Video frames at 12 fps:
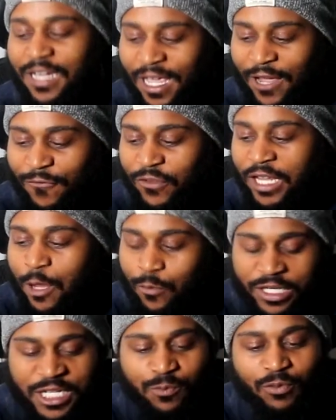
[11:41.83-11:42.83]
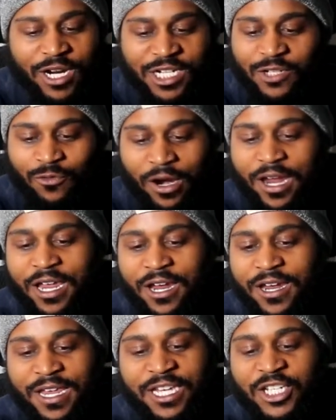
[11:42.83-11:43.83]
Like, I feel like with this project right
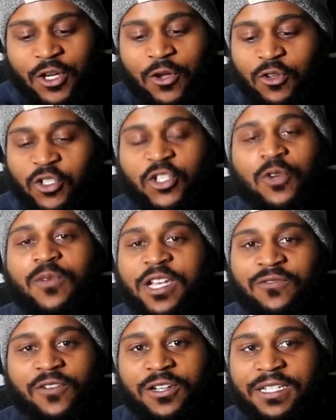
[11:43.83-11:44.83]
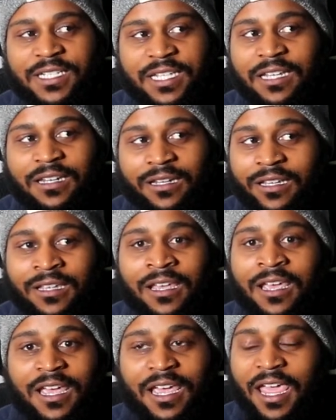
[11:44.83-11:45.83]
here, he shows so much versatility
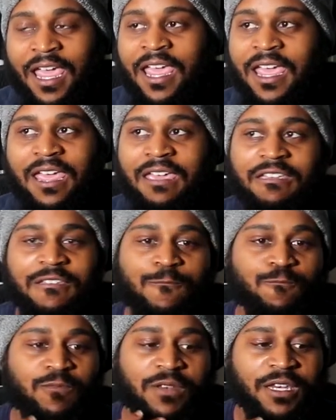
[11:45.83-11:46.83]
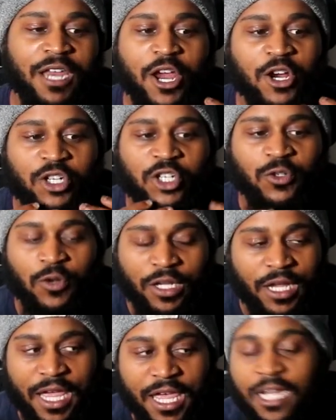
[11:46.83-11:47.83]
and there's
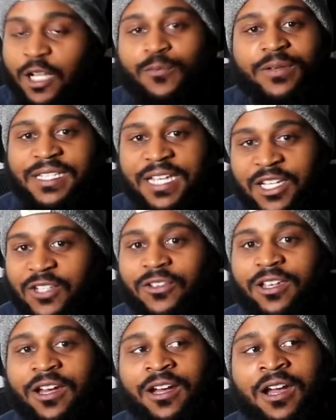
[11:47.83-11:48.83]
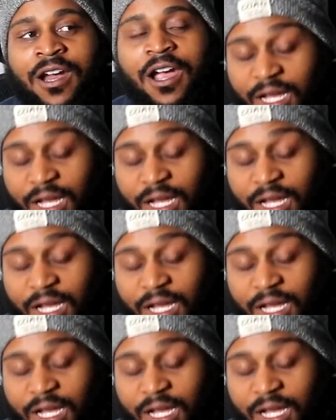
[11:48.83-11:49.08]
hella potential here.